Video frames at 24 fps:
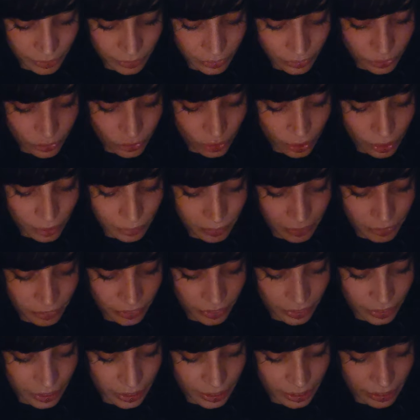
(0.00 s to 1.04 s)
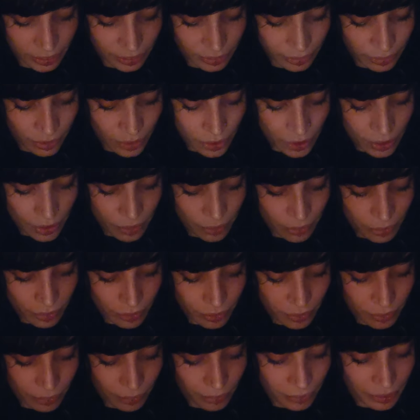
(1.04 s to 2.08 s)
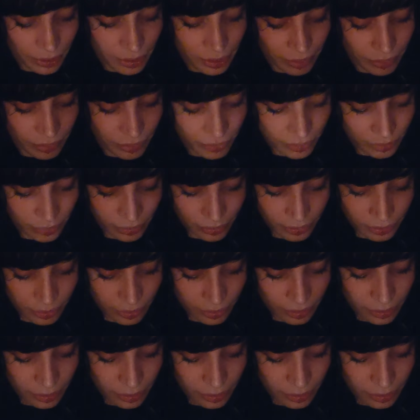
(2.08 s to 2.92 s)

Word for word: new job if you need to. Whatever.